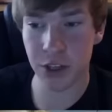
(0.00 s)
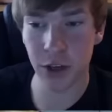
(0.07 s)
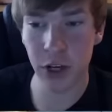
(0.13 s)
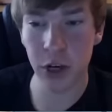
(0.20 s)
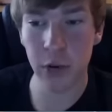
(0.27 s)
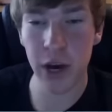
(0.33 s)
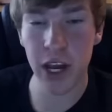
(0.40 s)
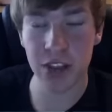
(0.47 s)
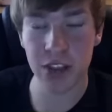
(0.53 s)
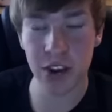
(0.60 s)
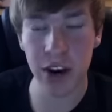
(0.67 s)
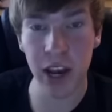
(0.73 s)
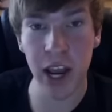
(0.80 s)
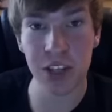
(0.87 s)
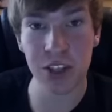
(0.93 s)
so anyways,
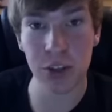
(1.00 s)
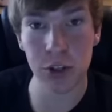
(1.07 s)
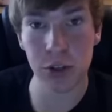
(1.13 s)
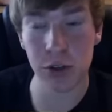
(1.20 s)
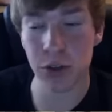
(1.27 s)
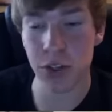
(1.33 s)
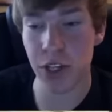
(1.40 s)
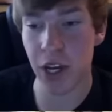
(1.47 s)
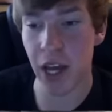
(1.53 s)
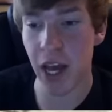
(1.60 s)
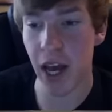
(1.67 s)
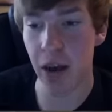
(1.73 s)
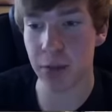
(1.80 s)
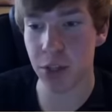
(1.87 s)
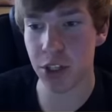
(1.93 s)
how are you guys all doing
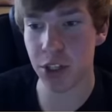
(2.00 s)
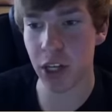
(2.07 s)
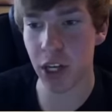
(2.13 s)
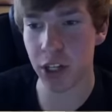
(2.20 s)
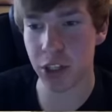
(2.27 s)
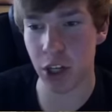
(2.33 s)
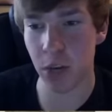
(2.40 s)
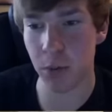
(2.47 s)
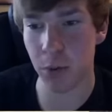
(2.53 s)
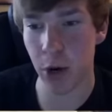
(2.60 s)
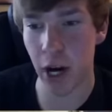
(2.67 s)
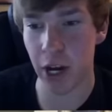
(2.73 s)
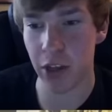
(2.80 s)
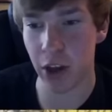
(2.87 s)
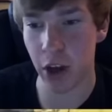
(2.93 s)
today? I'm just gonna jump
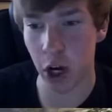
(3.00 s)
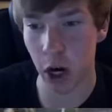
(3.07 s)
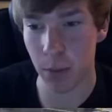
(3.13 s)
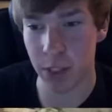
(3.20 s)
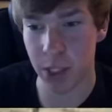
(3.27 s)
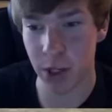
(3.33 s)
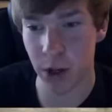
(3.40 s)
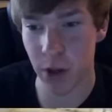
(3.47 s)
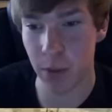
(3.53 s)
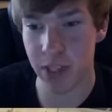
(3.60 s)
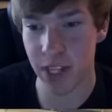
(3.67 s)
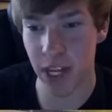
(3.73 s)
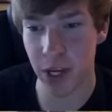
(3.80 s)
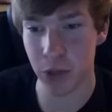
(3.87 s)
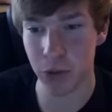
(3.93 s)
right into the commentary
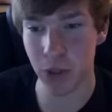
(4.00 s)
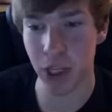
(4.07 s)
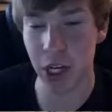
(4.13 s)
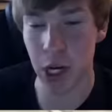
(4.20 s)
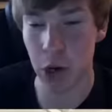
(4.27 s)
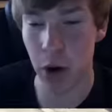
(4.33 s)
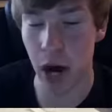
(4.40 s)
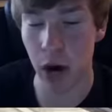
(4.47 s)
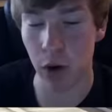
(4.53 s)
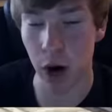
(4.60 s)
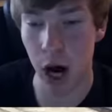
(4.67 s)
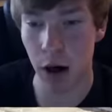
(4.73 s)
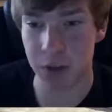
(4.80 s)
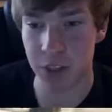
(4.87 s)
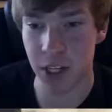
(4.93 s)
because I don't really know how
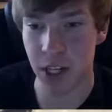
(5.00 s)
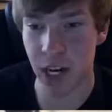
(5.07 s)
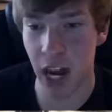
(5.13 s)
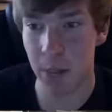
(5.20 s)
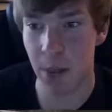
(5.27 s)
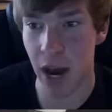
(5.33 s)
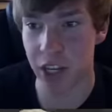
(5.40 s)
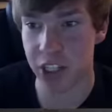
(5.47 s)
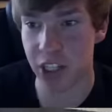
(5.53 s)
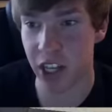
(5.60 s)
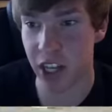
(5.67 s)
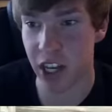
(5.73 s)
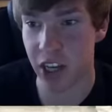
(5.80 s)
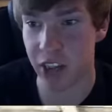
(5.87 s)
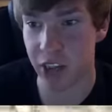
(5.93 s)
often I'm
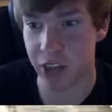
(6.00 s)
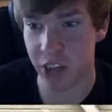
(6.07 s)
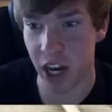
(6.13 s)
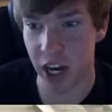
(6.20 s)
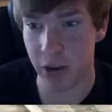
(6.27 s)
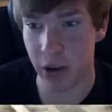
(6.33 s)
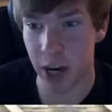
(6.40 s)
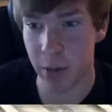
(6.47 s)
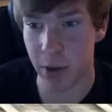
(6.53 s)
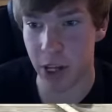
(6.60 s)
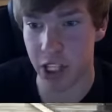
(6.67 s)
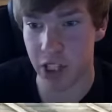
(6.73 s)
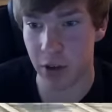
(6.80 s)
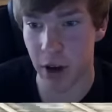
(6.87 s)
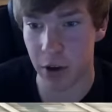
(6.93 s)
actually gonna get the side ride
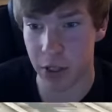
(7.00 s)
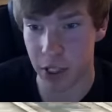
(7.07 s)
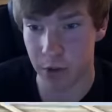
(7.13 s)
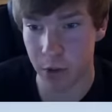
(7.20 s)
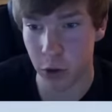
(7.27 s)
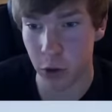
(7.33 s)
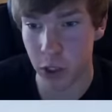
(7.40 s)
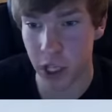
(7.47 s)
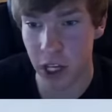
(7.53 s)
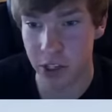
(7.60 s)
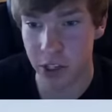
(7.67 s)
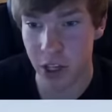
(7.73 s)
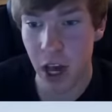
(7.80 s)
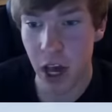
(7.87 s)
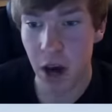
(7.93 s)
because of how difficult it
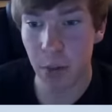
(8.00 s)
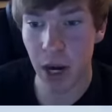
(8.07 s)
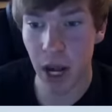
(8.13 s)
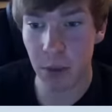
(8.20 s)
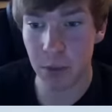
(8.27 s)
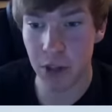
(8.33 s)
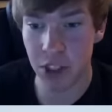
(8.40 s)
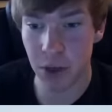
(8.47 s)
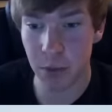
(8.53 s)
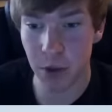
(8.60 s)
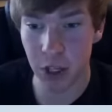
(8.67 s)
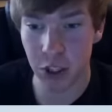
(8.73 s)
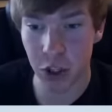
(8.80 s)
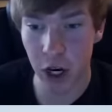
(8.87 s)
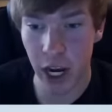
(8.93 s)
is. But I'm just gonna
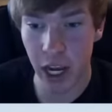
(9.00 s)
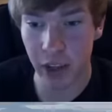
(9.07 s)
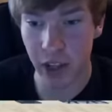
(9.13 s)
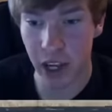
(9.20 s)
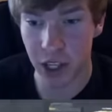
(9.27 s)
be trying like